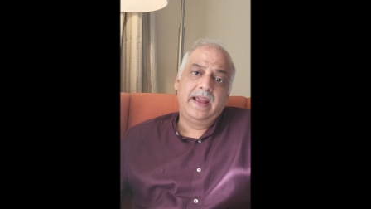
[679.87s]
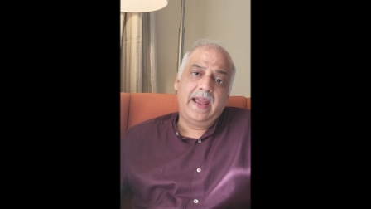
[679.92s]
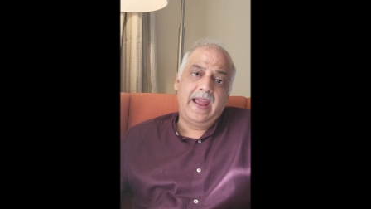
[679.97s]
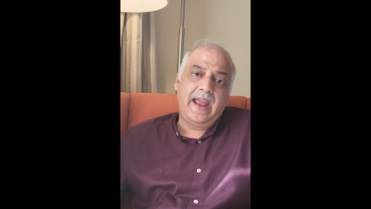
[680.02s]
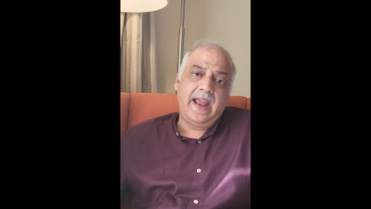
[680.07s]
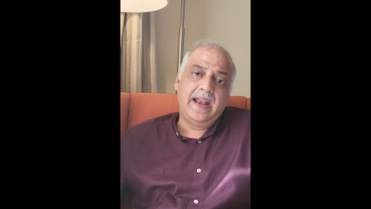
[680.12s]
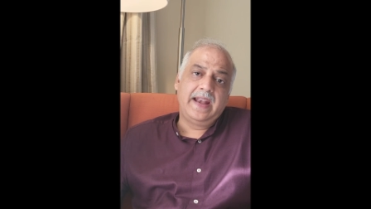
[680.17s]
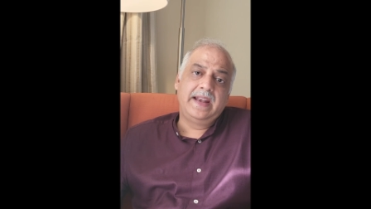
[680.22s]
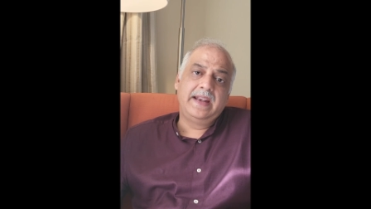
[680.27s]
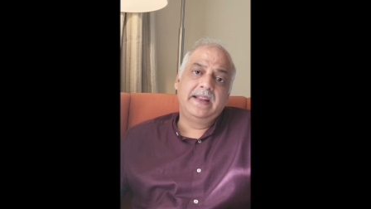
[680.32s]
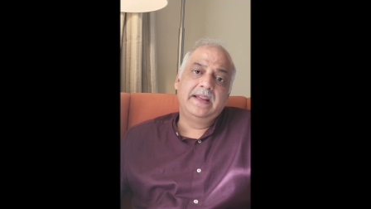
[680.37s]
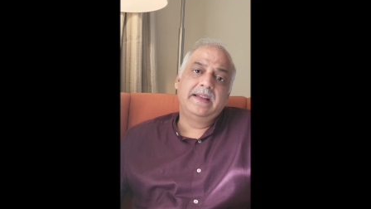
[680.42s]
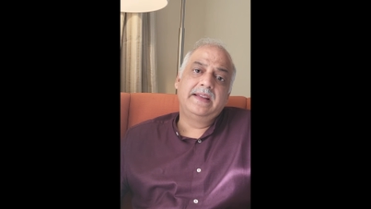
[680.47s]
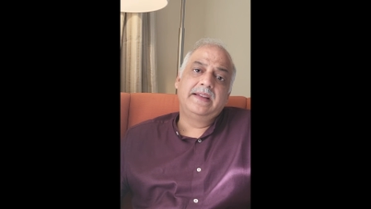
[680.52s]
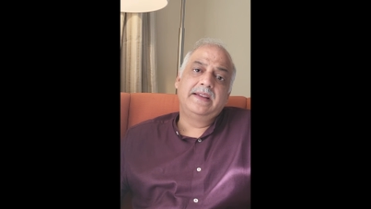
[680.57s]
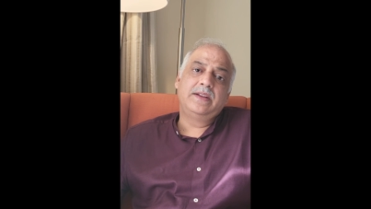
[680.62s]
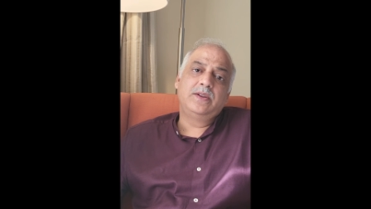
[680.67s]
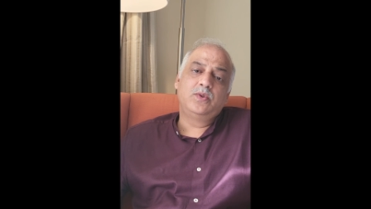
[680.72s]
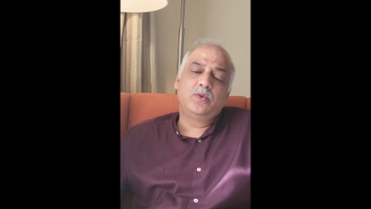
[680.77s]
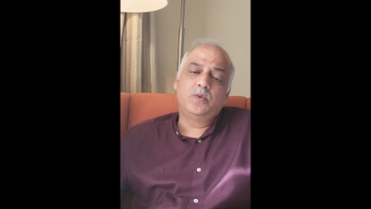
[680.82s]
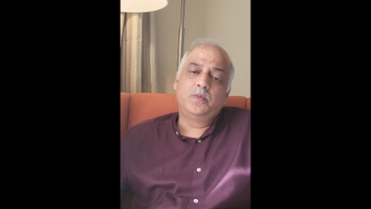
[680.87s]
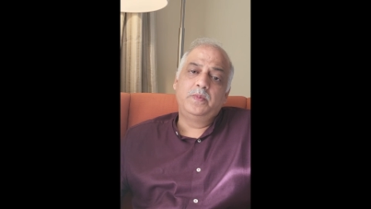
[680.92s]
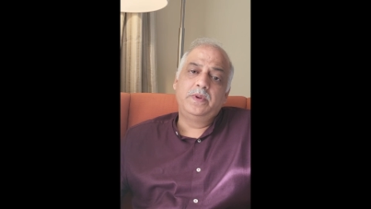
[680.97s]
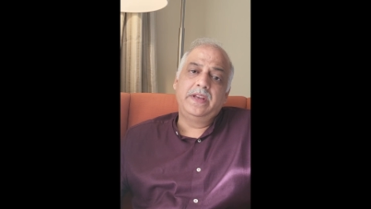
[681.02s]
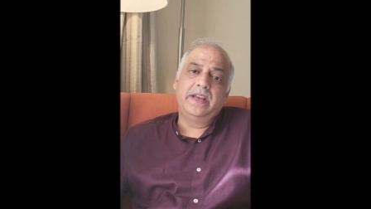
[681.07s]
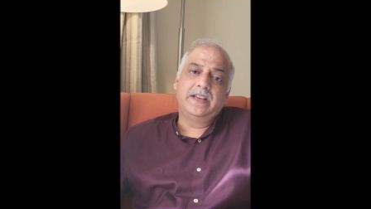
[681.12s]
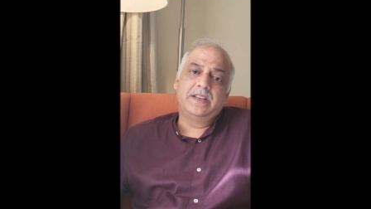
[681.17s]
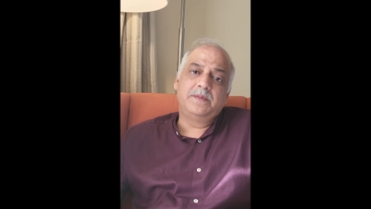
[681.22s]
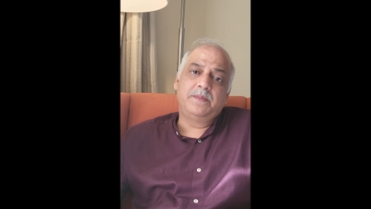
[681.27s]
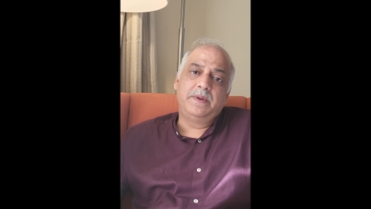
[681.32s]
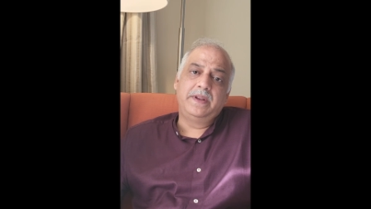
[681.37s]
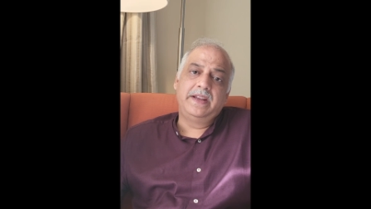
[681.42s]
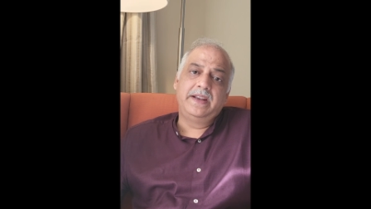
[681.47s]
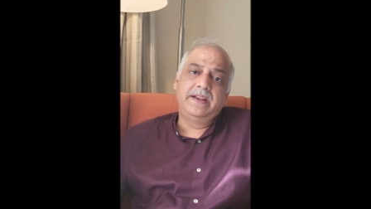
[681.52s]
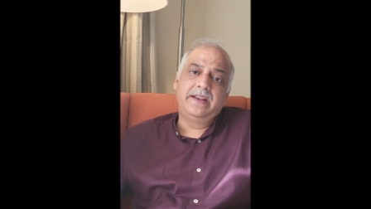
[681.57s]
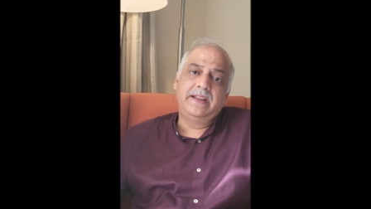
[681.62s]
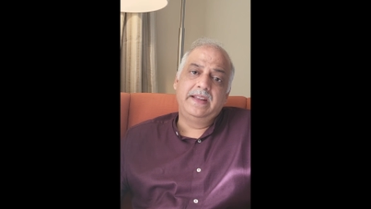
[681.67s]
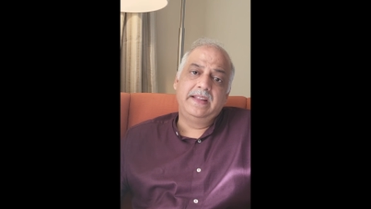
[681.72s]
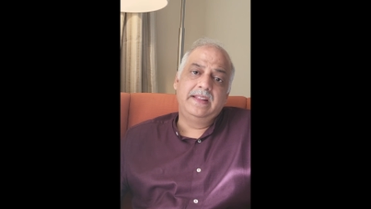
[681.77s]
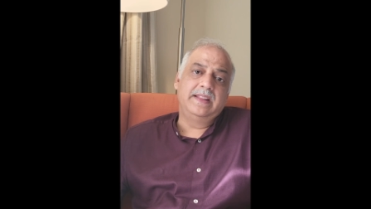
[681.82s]
and should be
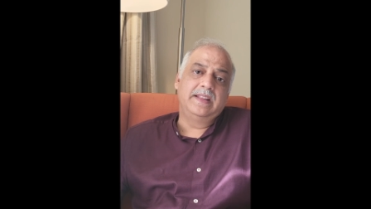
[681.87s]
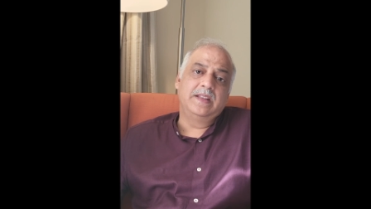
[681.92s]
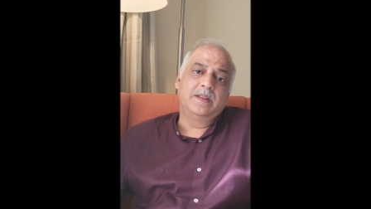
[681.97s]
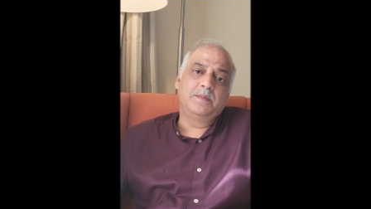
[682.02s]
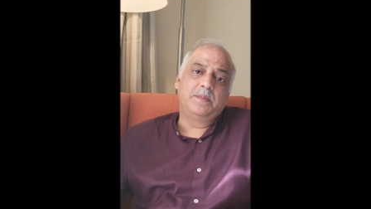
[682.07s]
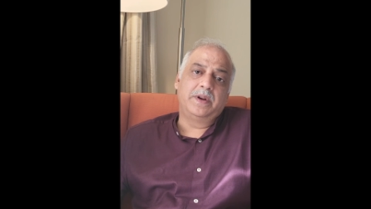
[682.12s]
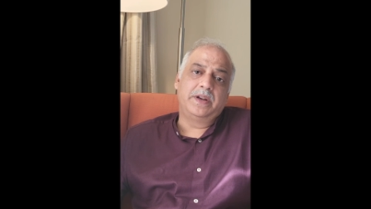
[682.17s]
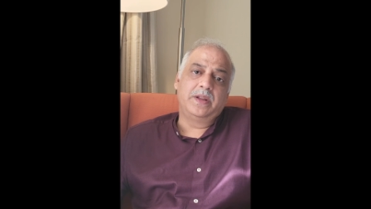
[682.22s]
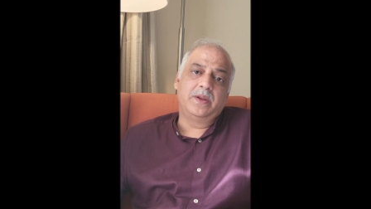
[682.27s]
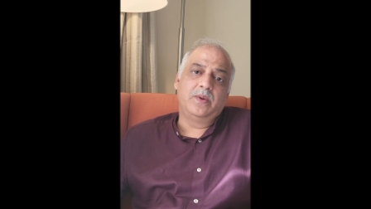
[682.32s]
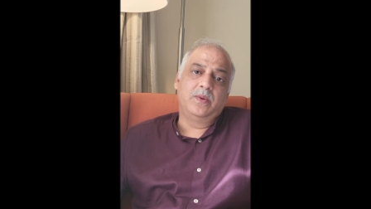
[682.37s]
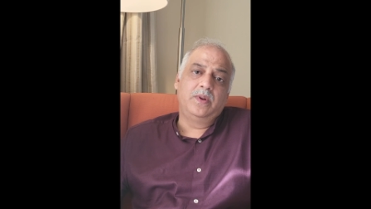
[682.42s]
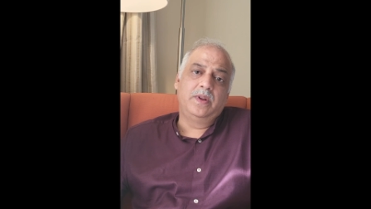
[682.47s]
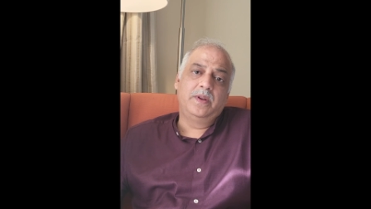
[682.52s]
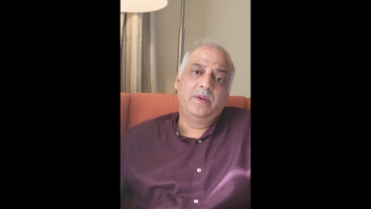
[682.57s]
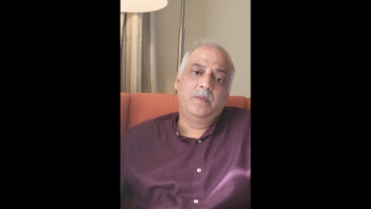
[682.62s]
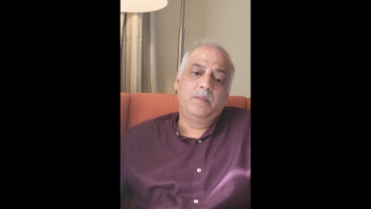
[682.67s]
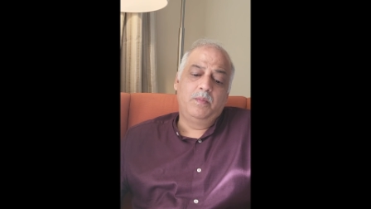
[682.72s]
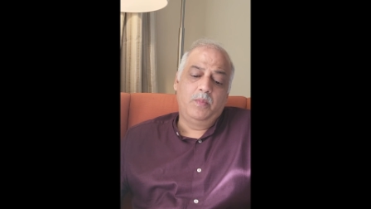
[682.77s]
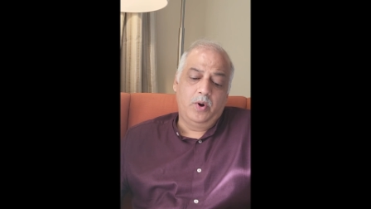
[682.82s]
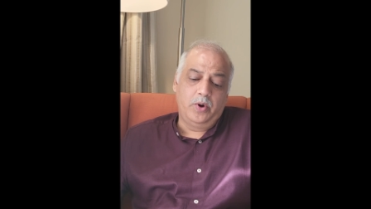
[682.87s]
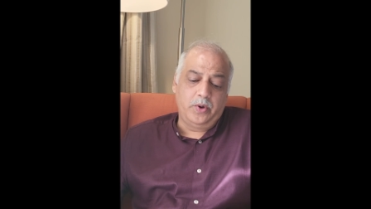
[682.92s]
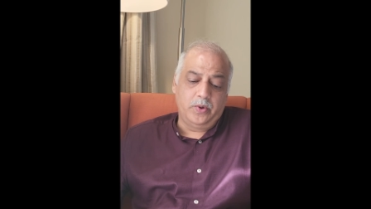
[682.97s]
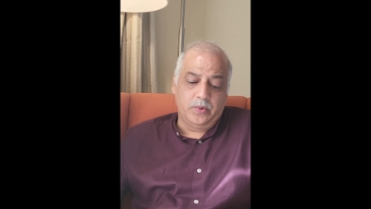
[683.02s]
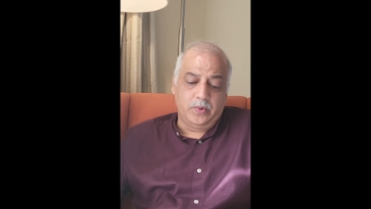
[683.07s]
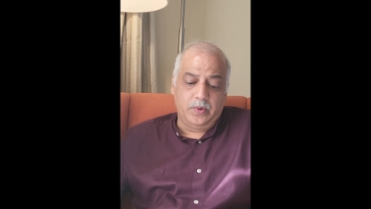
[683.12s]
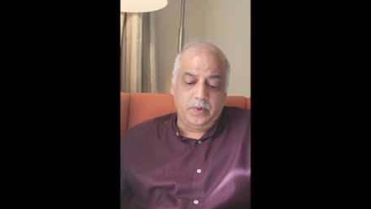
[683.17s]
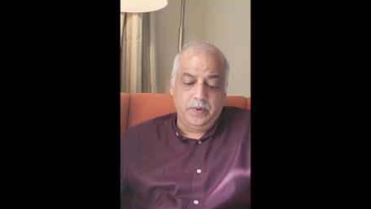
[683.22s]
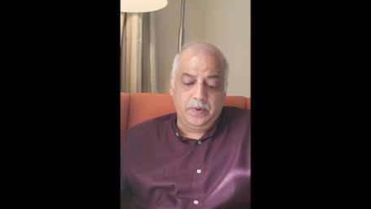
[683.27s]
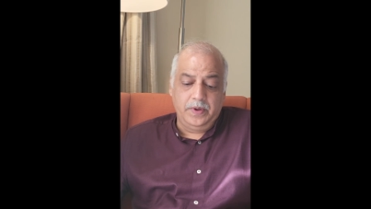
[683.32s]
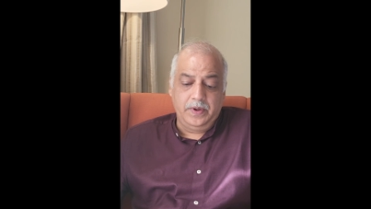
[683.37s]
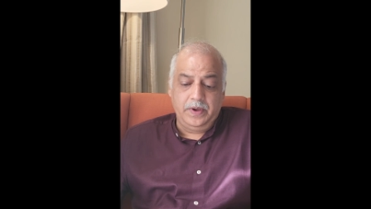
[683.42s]
explained in this particular module.